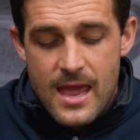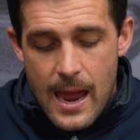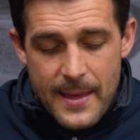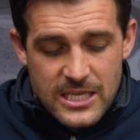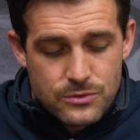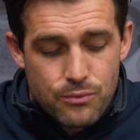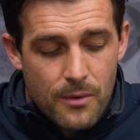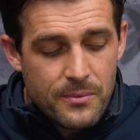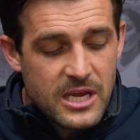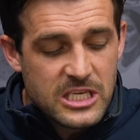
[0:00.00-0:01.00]
And that's
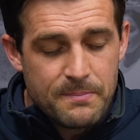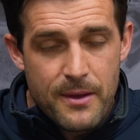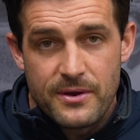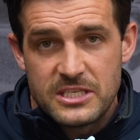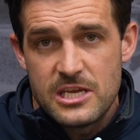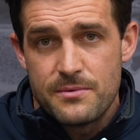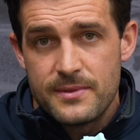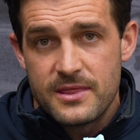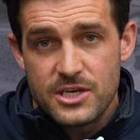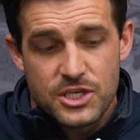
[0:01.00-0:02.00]
what we experience here
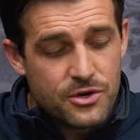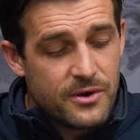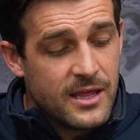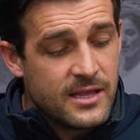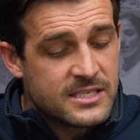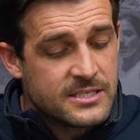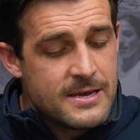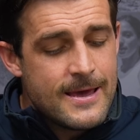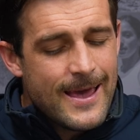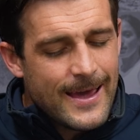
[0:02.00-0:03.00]
with this shoe. It's
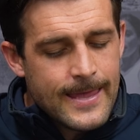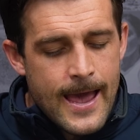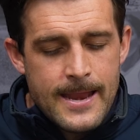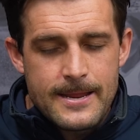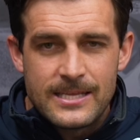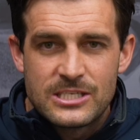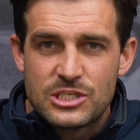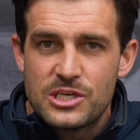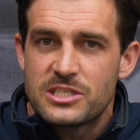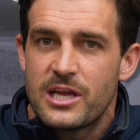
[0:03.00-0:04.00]

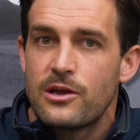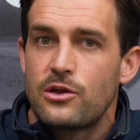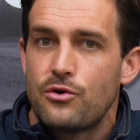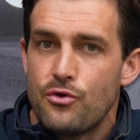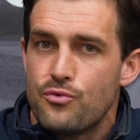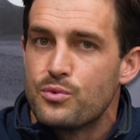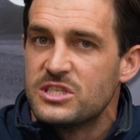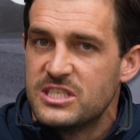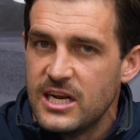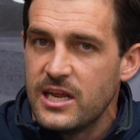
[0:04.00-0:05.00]
just a good,
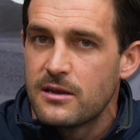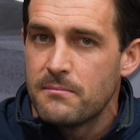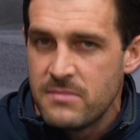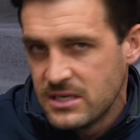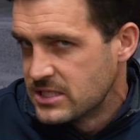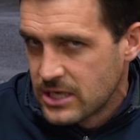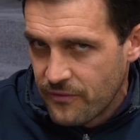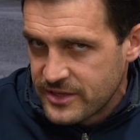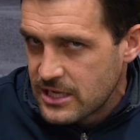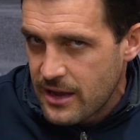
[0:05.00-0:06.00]
resilient midsole.
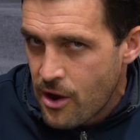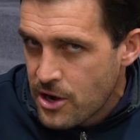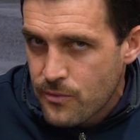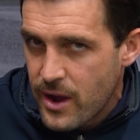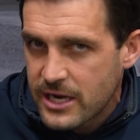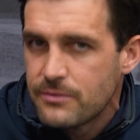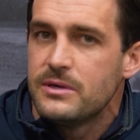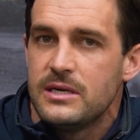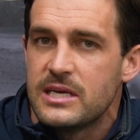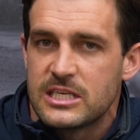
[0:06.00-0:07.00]
That's the only way I can
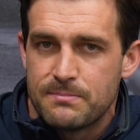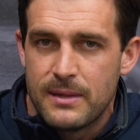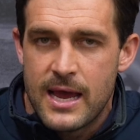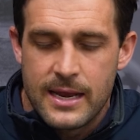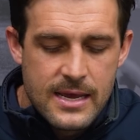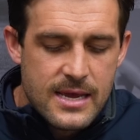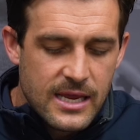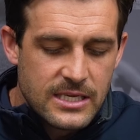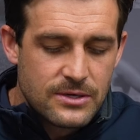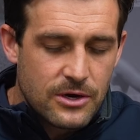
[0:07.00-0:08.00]
really explain.
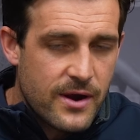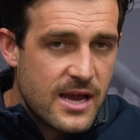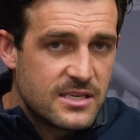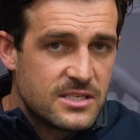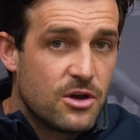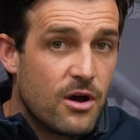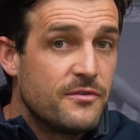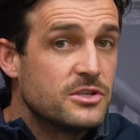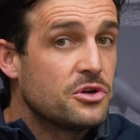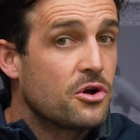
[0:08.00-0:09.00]
It's not crazy soft,
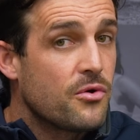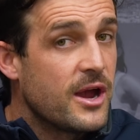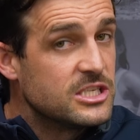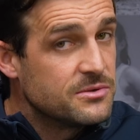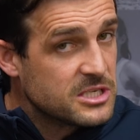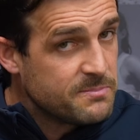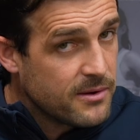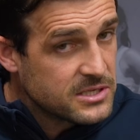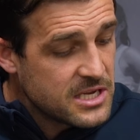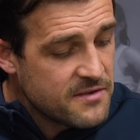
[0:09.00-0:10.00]
it's not crazy
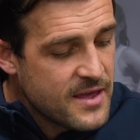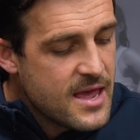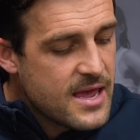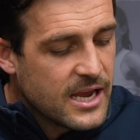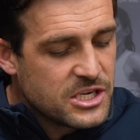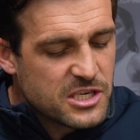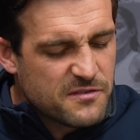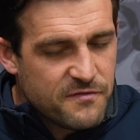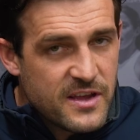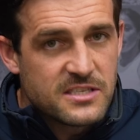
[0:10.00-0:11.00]
responsive. It just
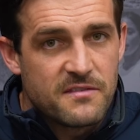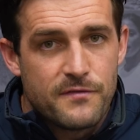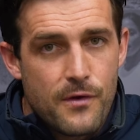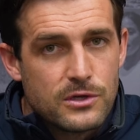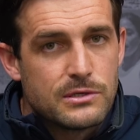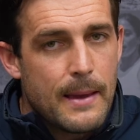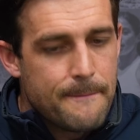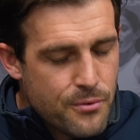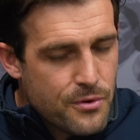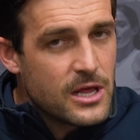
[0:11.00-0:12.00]
fits and feels
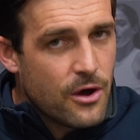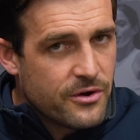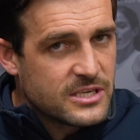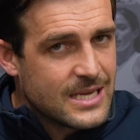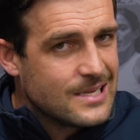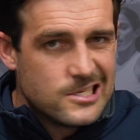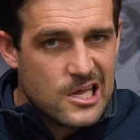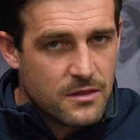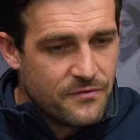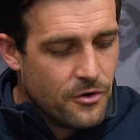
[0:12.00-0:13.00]
pretty honest
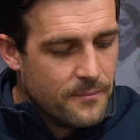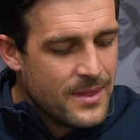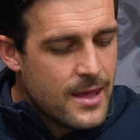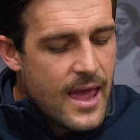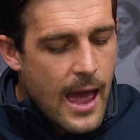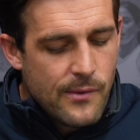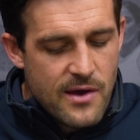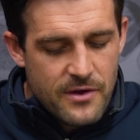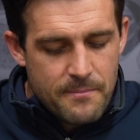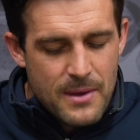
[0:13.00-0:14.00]
underneath the foot.
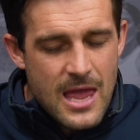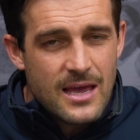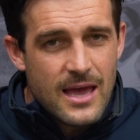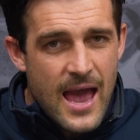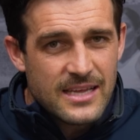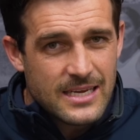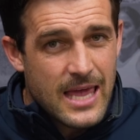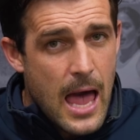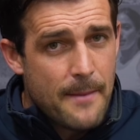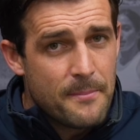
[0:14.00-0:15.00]
However, being it has a
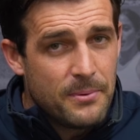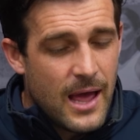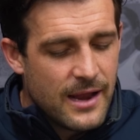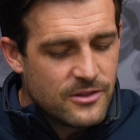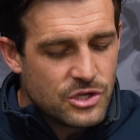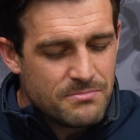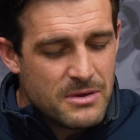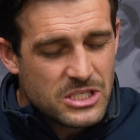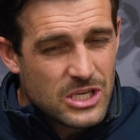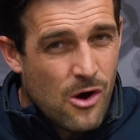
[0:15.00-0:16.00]
carbon plate, the
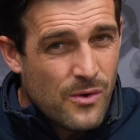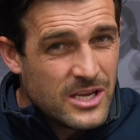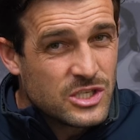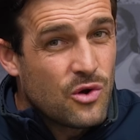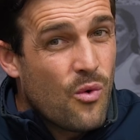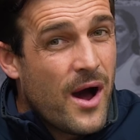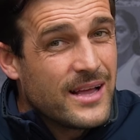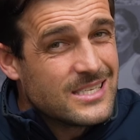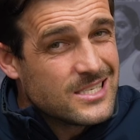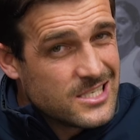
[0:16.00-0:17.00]
midsole is
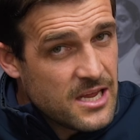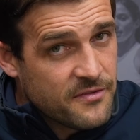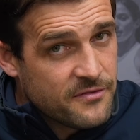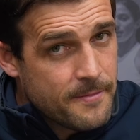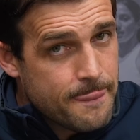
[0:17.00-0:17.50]
quite stiff.